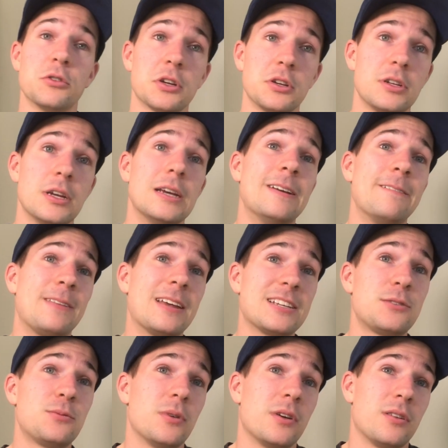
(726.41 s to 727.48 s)
So
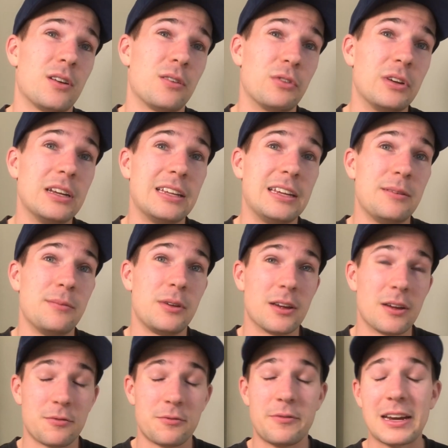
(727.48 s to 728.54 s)
that's a really
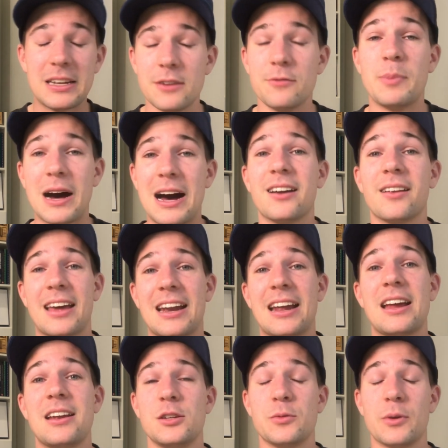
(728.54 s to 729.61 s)
effective part of that
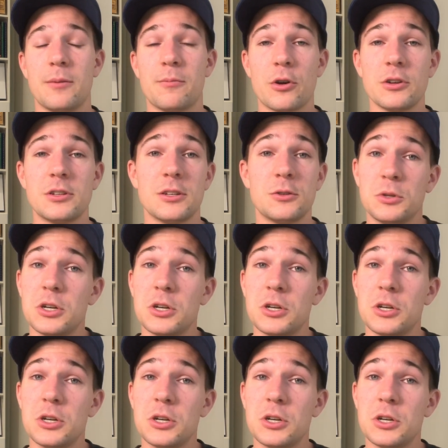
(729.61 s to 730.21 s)
80-20 process,